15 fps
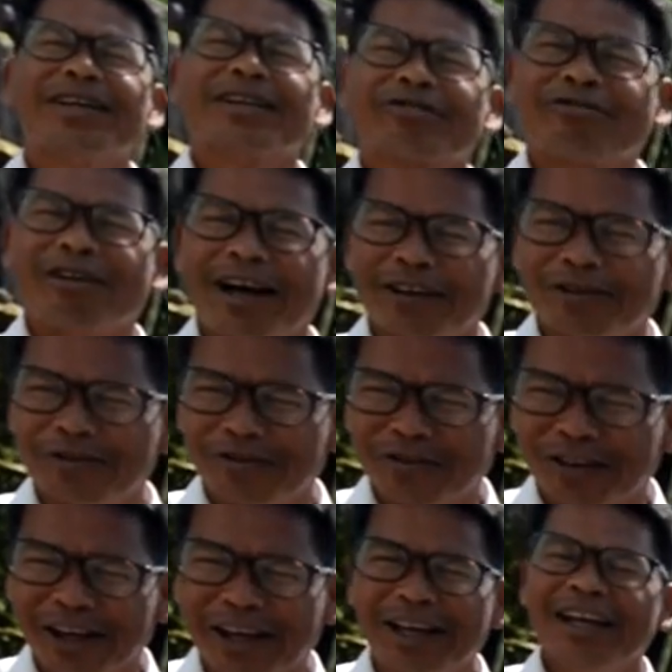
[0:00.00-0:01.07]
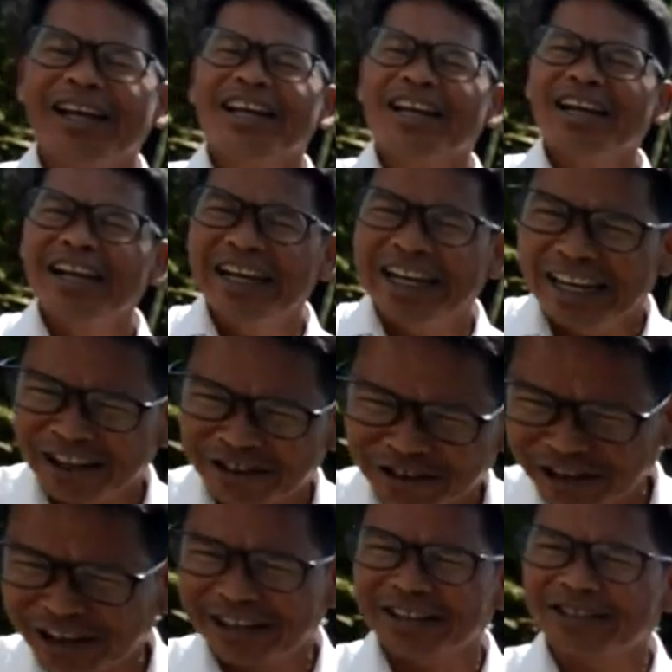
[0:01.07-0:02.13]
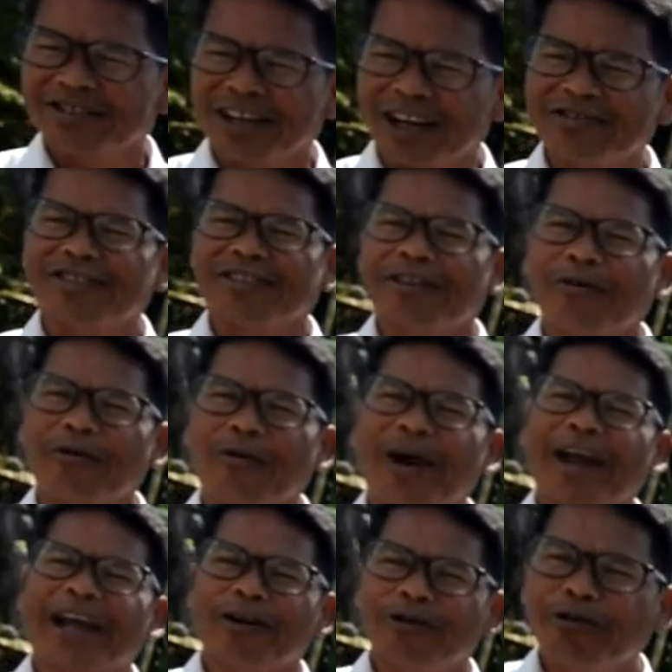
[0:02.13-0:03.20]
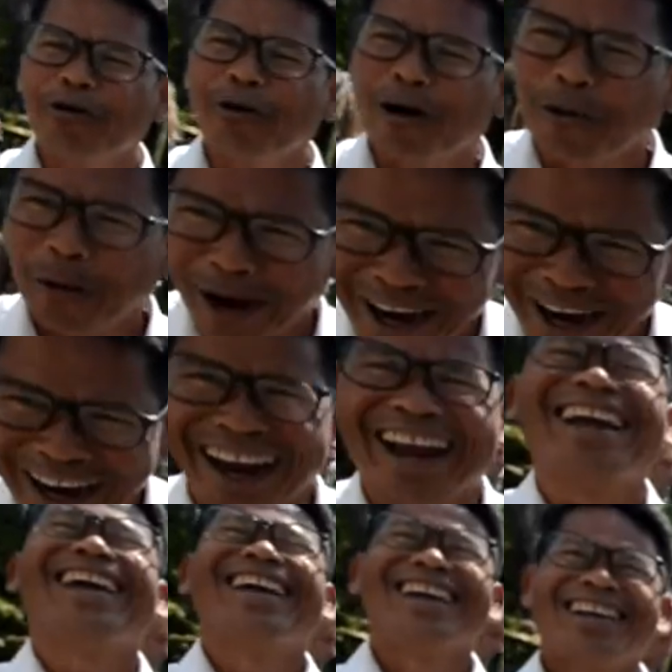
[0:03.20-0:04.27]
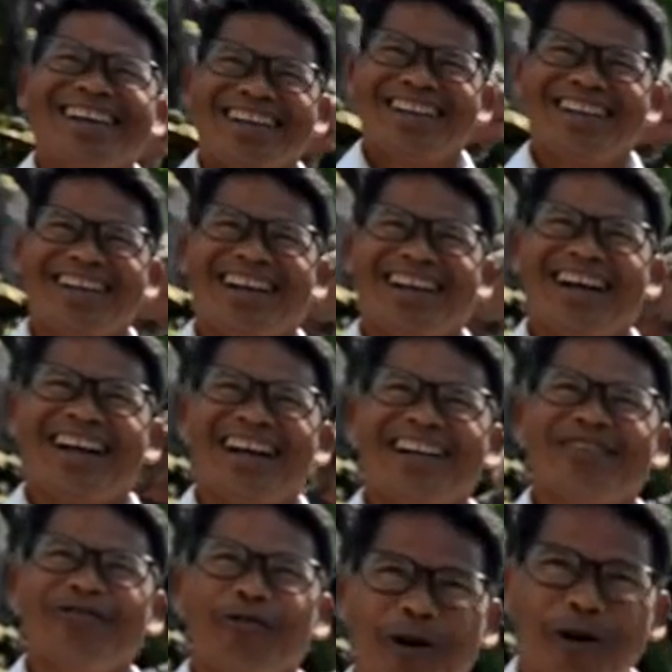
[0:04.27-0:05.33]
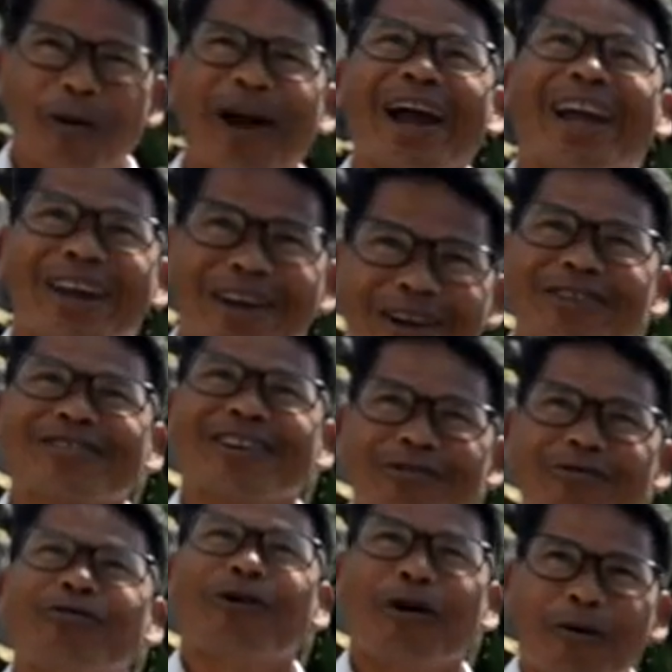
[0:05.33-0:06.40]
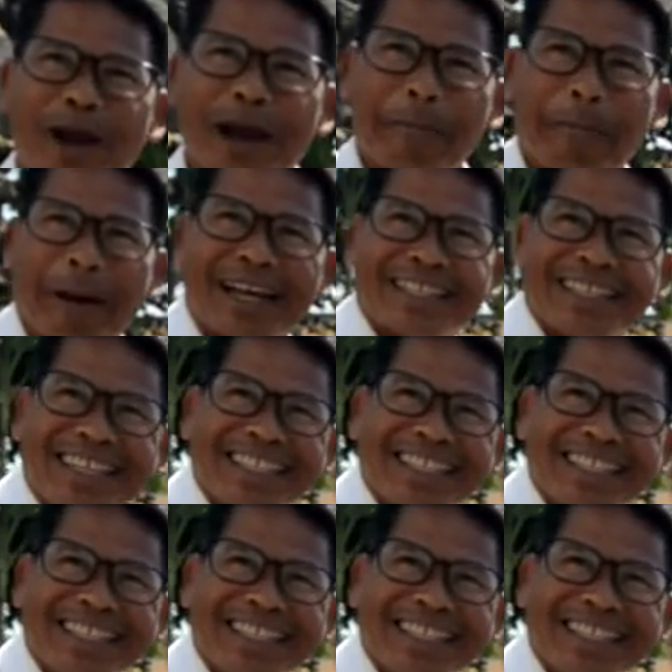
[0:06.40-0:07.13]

try to say religion just the way, your way. Yes. Your way, you know, just your way practice.